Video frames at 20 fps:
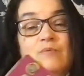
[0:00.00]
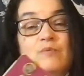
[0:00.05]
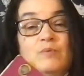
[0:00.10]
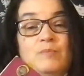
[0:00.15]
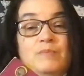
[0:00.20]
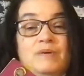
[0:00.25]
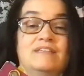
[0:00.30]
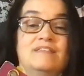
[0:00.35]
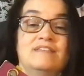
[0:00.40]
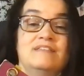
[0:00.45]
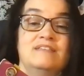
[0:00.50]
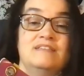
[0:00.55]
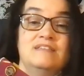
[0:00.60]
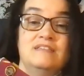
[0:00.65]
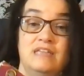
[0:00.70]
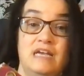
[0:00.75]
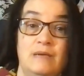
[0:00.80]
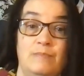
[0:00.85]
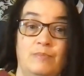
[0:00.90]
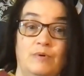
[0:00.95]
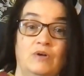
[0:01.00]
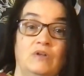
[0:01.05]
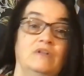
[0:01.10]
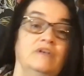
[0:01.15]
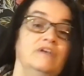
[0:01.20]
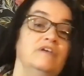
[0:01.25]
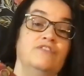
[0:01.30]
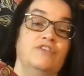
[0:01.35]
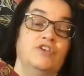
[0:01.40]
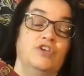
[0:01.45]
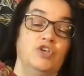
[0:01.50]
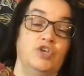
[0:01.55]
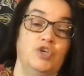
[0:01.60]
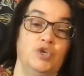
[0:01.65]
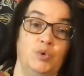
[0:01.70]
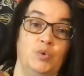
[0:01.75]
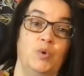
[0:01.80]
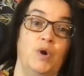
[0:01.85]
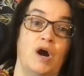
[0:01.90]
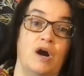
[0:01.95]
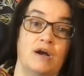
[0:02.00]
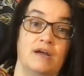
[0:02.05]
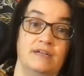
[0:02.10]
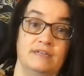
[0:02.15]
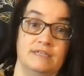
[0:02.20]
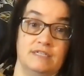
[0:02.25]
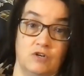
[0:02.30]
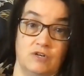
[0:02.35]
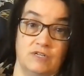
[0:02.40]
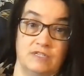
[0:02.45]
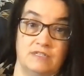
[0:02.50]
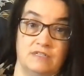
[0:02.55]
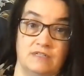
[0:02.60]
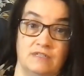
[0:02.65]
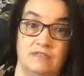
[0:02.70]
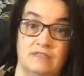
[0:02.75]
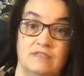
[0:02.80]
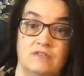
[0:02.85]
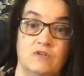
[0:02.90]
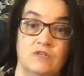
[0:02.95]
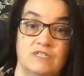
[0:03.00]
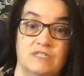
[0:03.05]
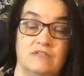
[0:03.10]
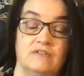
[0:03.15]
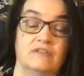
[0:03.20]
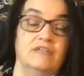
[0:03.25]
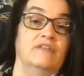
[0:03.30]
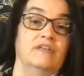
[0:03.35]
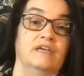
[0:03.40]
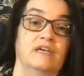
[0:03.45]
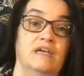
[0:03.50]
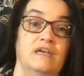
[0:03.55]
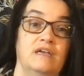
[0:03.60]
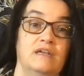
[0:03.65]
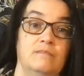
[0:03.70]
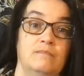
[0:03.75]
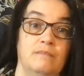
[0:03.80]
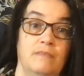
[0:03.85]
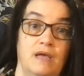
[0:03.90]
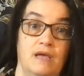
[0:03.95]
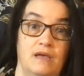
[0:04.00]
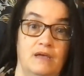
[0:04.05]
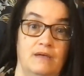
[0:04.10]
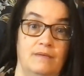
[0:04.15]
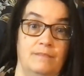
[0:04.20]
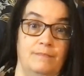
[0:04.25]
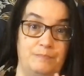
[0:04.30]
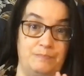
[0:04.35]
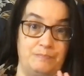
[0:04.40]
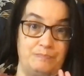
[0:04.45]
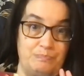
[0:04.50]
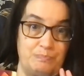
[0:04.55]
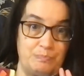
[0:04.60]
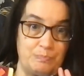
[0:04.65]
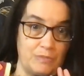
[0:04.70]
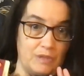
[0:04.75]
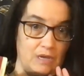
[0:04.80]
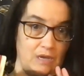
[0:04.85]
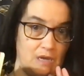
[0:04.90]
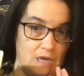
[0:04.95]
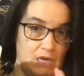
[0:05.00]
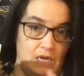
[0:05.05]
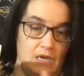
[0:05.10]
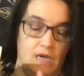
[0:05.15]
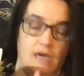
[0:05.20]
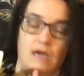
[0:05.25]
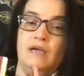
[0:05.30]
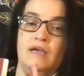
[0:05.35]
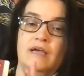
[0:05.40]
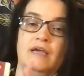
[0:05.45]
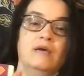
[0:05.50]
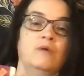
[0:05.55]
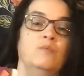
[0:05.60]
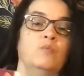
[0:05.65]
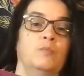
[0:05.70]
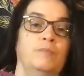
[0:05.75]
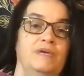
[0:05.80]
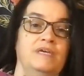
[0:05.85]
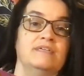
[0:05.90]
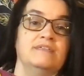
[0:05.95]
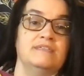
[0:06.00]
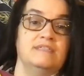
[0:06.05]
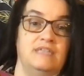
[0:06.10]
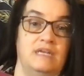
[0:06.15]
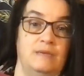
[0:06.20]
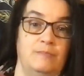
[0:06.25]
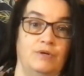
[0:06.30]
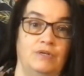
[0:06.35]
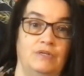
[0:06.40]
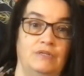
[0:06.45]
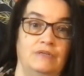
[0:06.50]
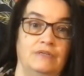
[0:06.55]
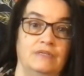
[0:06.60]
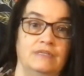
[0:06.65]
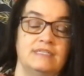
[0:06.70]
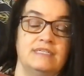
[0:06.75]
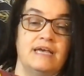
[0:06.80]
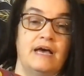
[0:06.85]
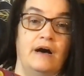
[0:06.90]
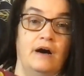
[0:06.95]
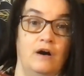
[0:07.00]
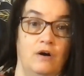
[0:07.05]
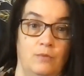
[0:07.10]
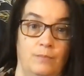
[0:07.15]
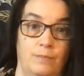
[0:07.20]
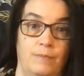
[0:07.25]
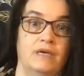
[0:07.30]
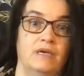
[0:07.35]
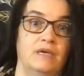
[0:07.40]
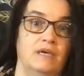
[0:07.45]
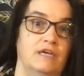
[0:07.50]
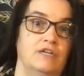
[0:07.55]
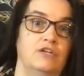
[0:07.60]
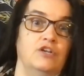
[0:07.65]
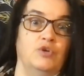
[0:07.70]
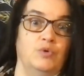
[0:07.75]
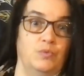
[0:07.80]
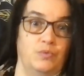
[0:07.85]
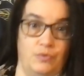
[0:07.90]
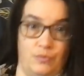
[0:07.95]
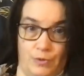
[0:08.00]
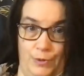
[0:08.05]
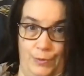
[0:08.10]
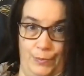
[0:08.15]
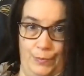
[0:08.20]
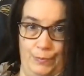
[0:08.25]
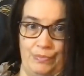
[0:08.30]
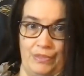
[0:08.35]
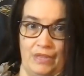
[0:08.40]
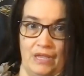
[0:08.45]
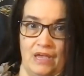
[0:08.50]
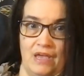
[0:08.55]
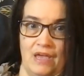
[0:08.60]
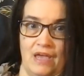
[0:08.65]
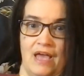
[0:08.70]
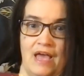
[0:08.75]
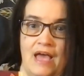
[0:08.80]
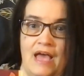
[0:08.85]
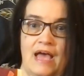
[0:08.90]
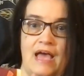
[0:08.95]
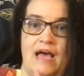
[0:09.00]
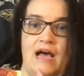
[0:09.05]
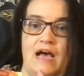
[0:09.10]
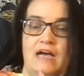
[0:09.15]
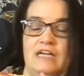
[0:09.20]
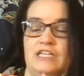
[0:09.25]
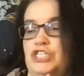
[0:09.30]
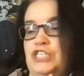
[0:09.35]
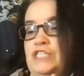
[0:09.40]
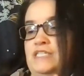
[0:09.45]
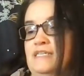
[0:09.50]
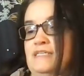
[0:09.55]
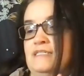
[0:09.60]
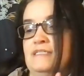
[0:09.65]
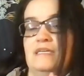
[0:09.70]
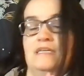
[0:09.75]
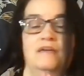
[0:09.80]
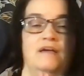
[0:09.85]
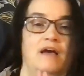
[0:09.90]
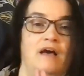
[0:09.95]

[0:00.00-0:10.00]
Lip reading: They will be a staple if you are into crystals, crystal healing, and it will be a staple to help get you through. She does